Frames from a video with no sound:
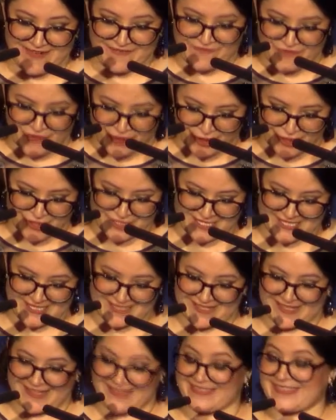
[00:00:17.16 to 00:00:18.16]
First,
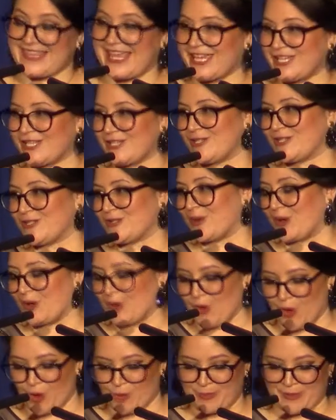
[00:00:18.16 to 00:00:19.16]
thank you to our
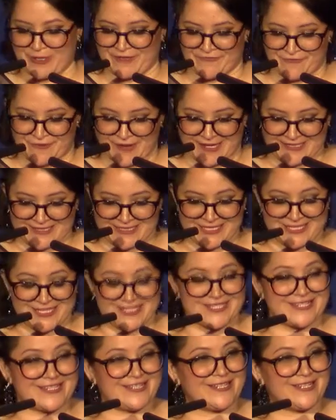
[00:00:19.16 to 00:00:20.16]
corporate
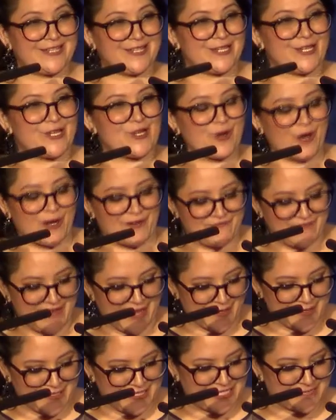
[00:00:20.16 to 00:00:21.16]
friends. You are a
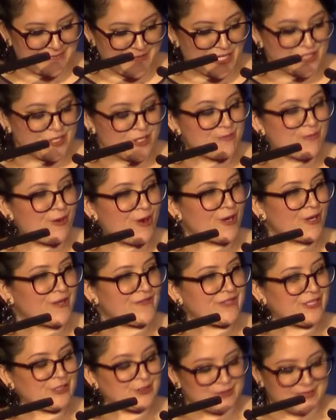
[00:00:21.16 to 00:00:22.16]
very special part of
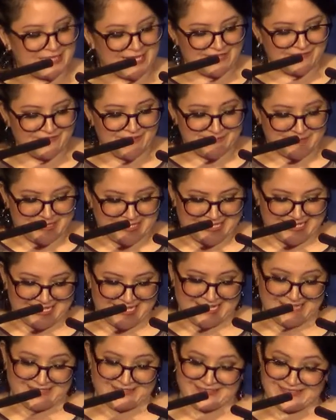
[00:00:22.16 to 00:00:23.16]
the LULAC
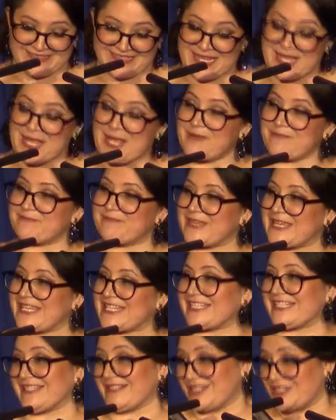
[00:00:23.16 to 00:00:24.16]
familia.
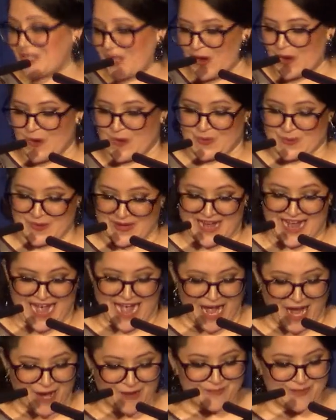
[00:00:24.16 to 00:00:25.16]
Please know
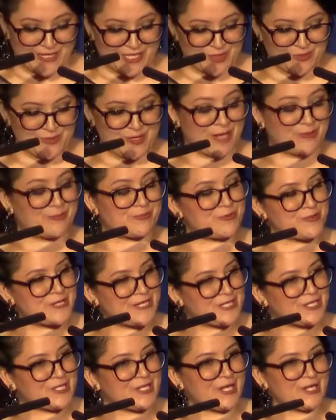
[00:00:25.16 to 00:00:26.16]
how much we
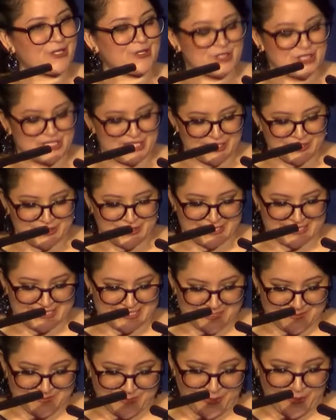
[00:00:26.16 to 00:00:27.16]
appreciate your generous
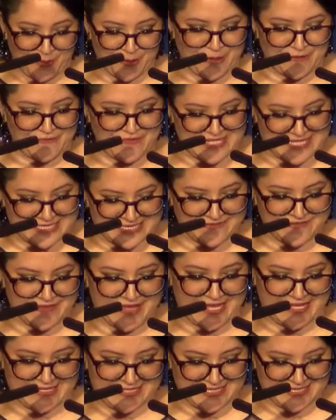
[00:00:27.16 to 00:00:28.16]
support of this
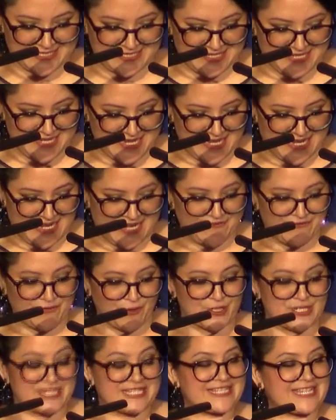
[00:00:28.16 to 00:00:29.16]
event and
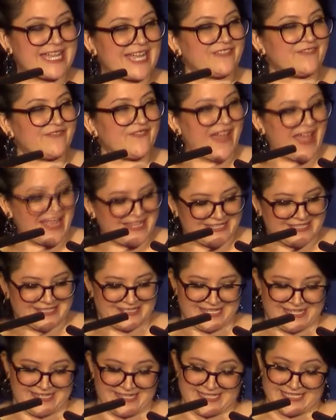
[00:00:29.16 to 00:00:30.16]
for
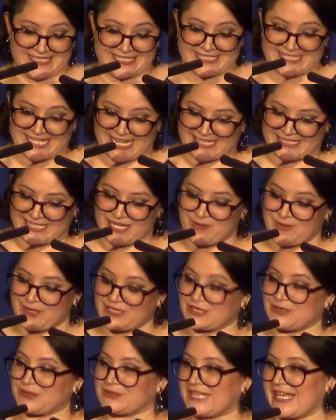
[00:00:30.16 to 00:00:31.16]
steadfastly standing with
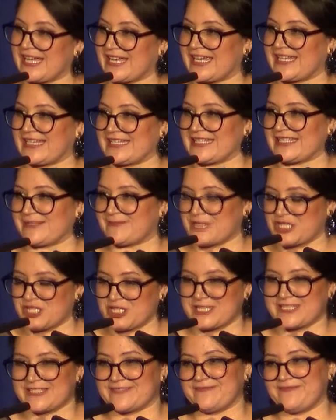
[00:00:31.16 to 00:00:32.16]
LULAC in its
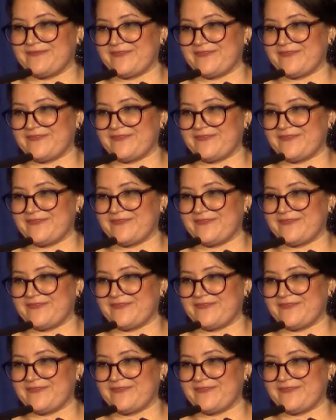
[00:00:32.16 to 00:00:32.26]
mission.